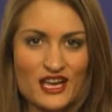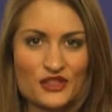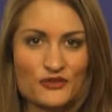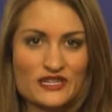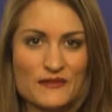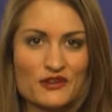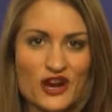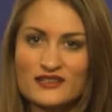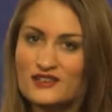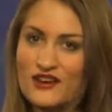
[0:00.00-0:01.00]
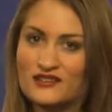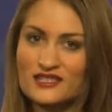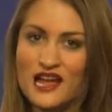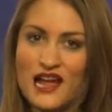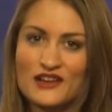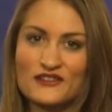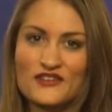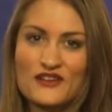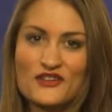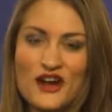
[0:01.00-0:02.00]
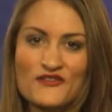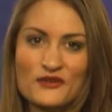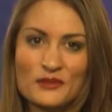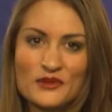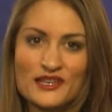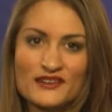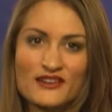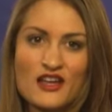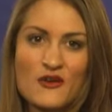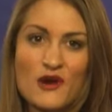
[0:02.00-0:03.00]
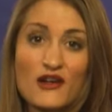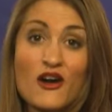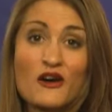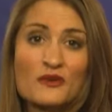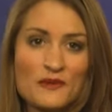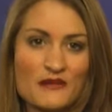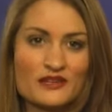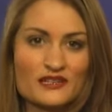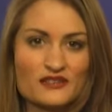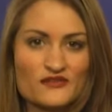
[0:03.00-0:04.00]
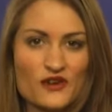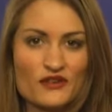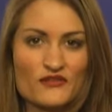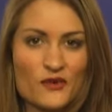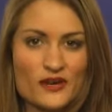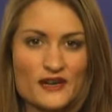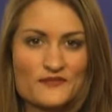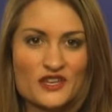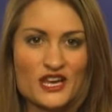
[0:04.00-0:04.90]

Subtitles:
Three Democrats crossed the aisle in favor of the repeal, while all Republicans voted for it.